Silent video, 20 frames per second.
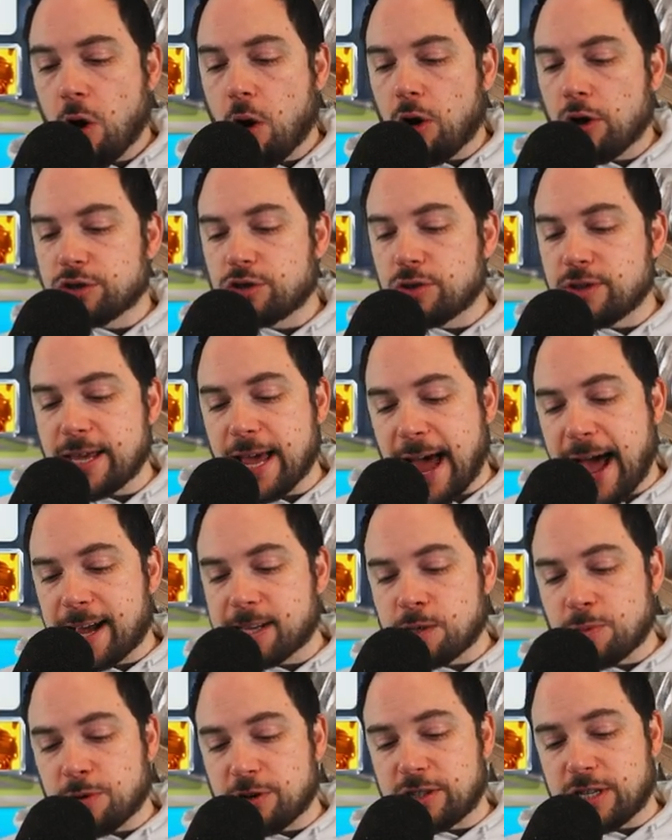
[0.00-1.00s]
Also, the
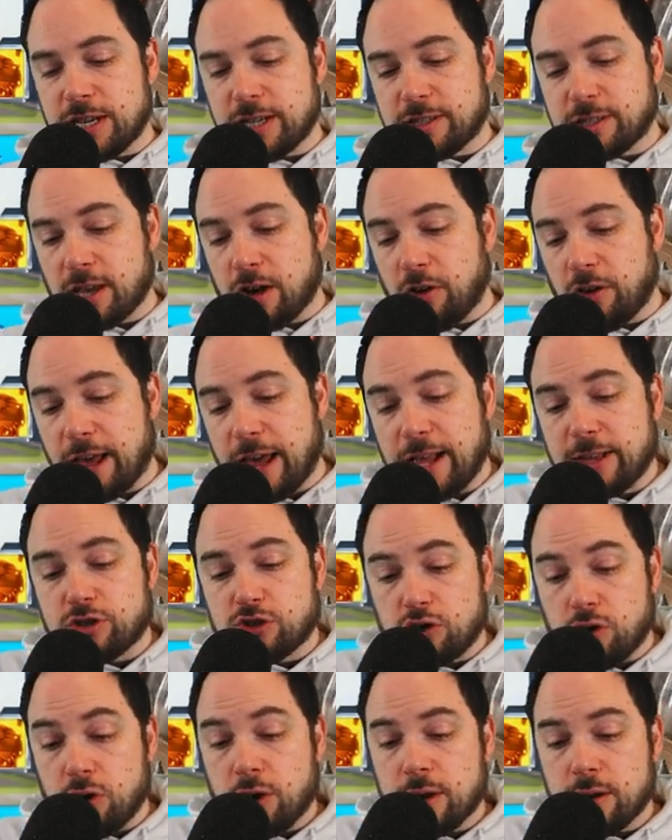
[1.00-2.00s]
expertise skill,
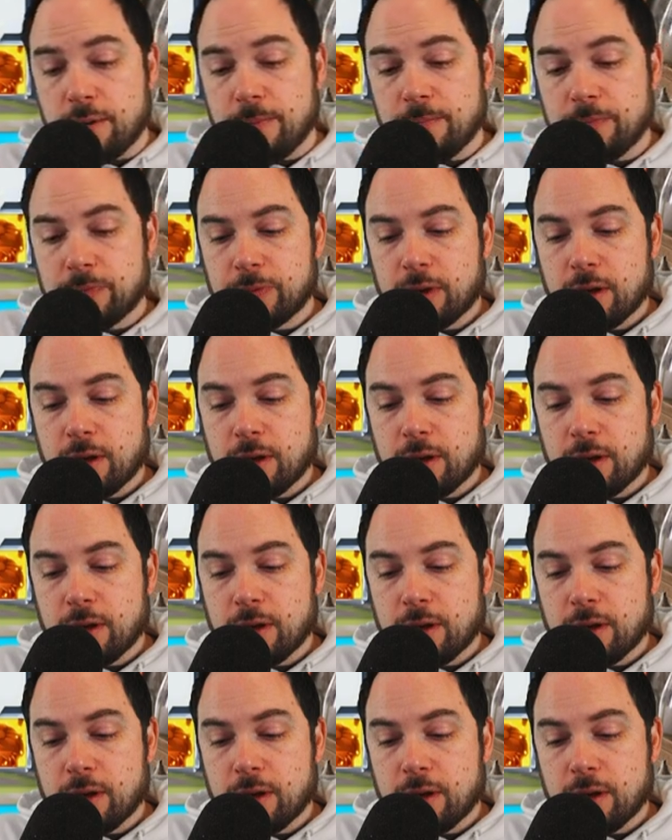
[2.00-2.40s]
it's good.